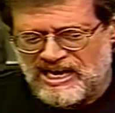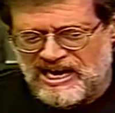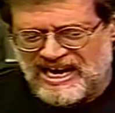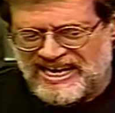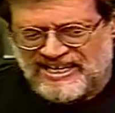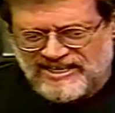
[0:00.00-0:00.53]

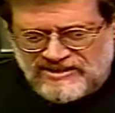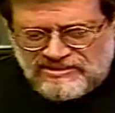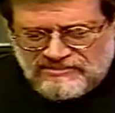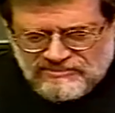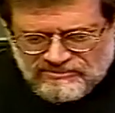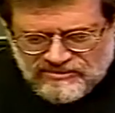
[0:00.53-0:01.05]
I
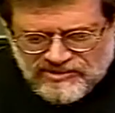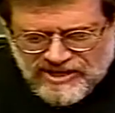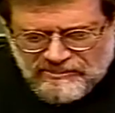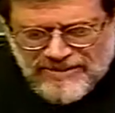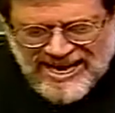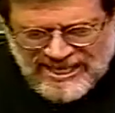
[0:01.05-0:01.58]
can
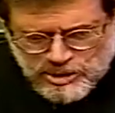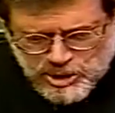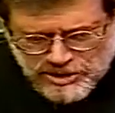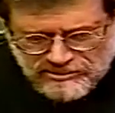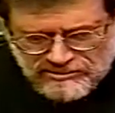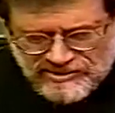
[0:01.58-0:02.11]

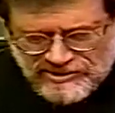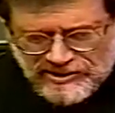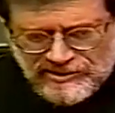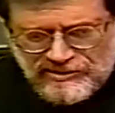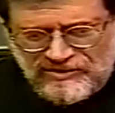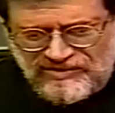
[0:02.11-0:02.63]
imagine
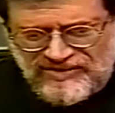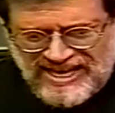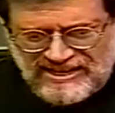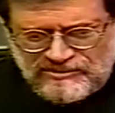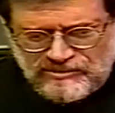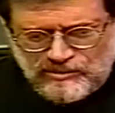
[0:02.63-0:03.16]

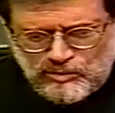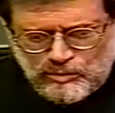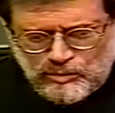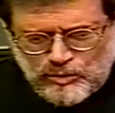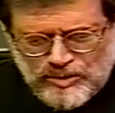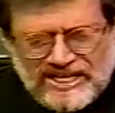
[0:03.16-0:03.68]
that
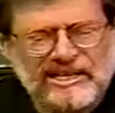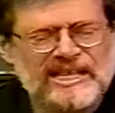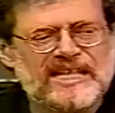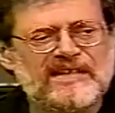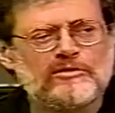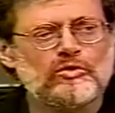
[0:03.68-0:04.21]

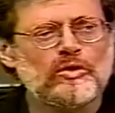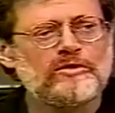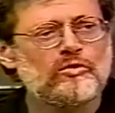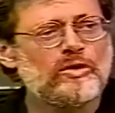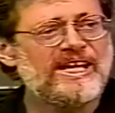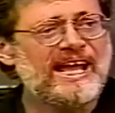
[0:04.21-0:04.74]
really
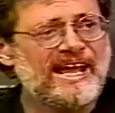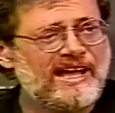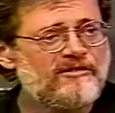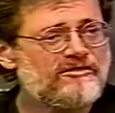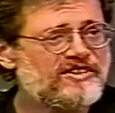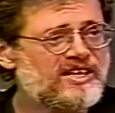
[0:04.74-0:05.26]
when we
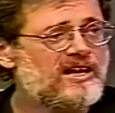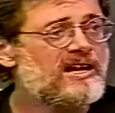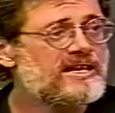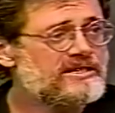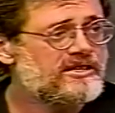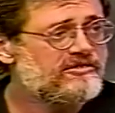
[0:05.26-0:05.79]
have the
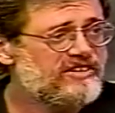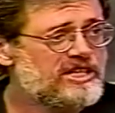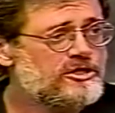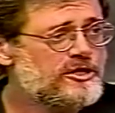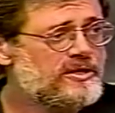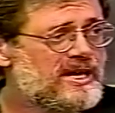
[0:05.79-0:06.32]
kind of
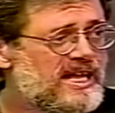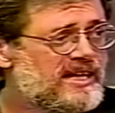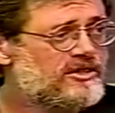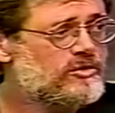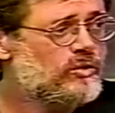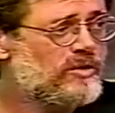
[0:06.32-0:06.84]

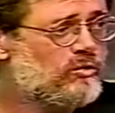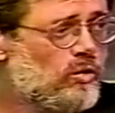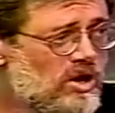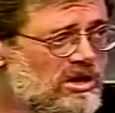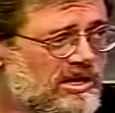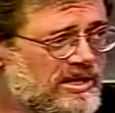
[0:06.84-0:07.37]
internet we
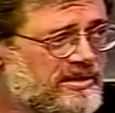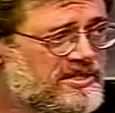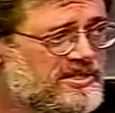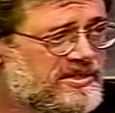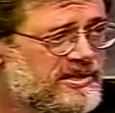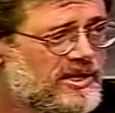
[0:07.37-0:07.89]

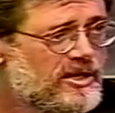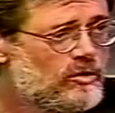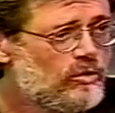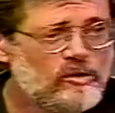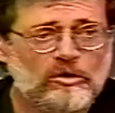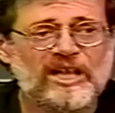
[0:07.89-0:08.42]
want,
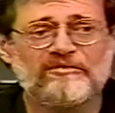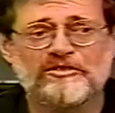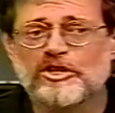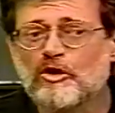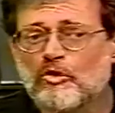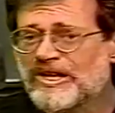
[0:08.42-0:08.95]
we will have
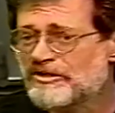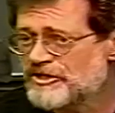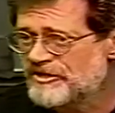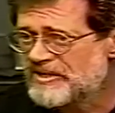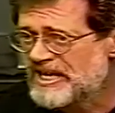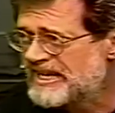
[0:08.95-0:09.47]
no
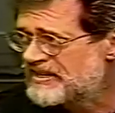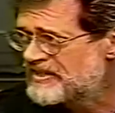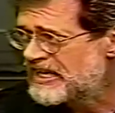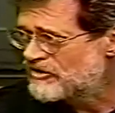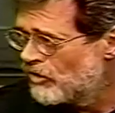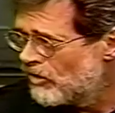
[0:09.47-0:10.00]
internet at